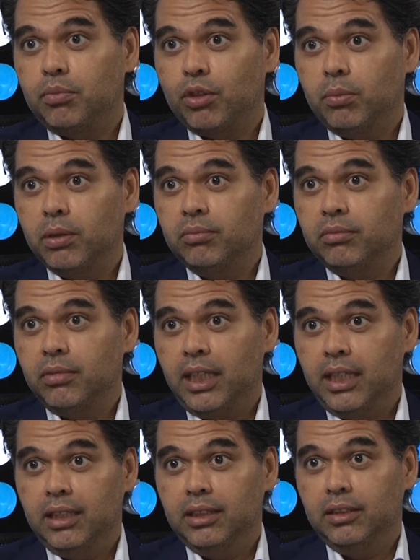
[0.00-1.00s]
problem.
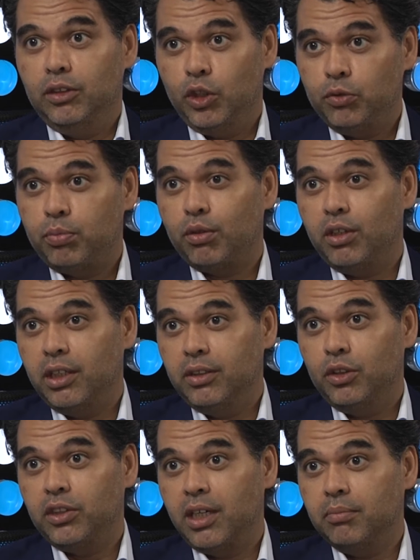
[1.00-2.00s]
And
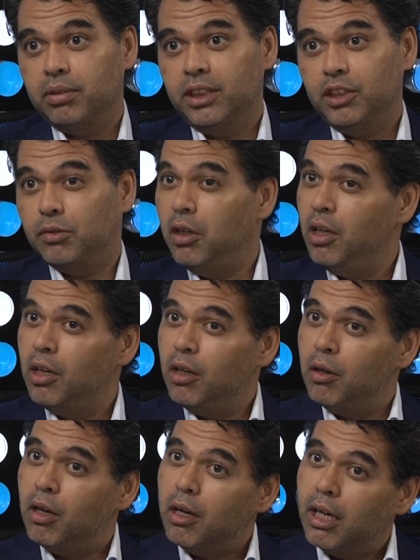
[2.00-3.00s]
those companies,
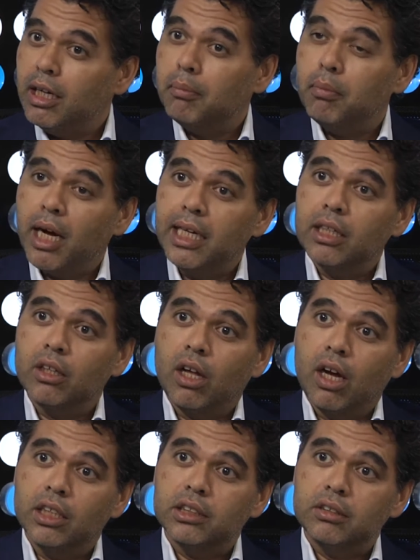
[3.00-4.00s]
by and
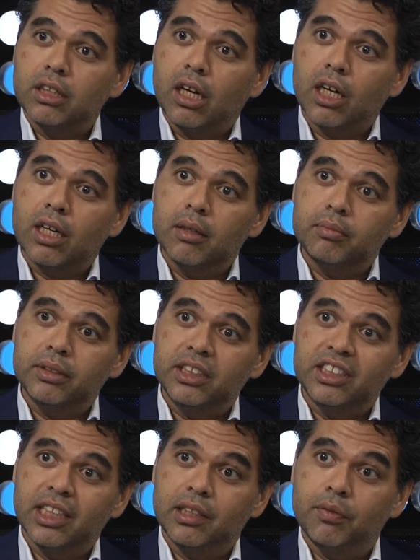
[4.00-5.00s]
large, are
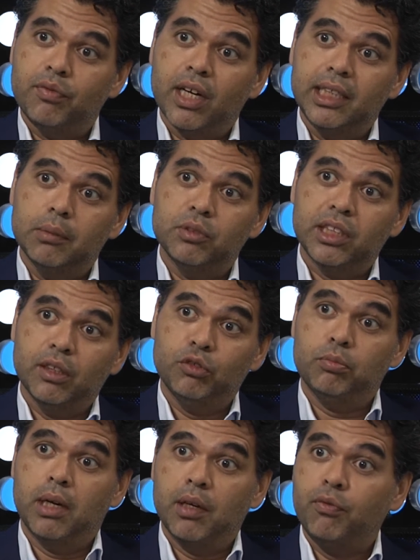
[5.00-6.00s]
companies that define themselves
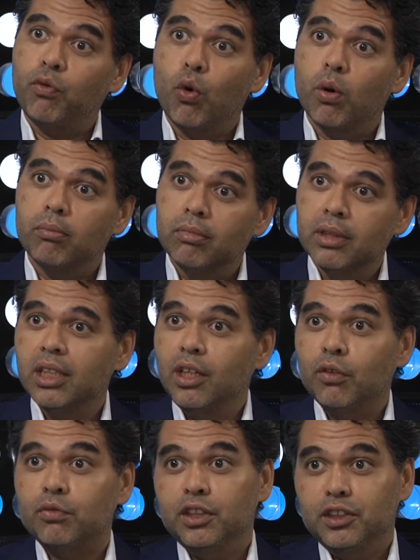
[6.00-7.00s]
by form.
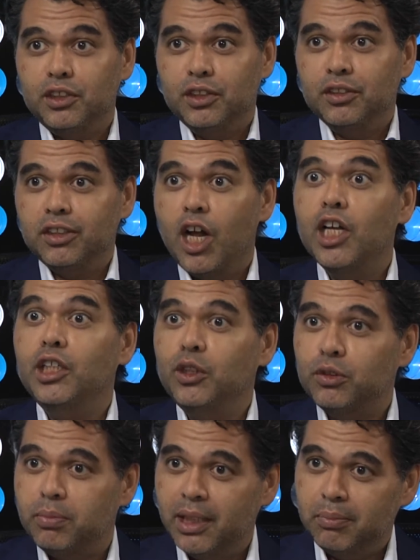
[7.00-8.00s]
For instance, a
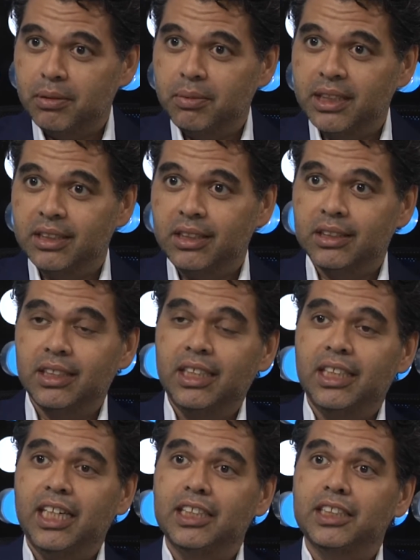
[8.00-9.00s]
newspaper business
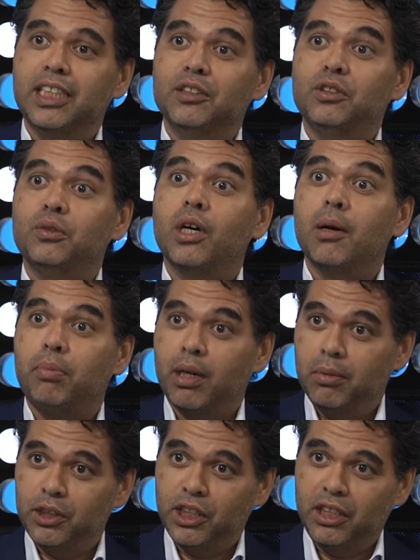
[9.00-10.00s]
as against to a
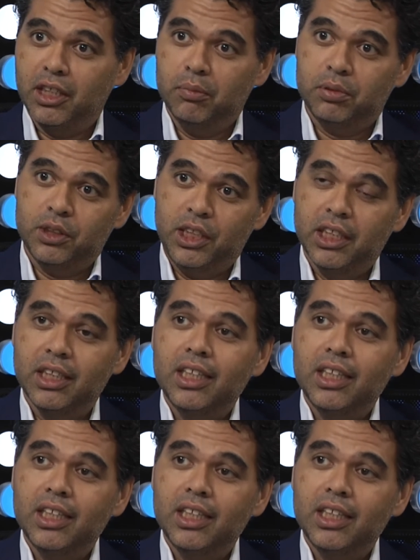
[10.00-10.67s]
publishing company.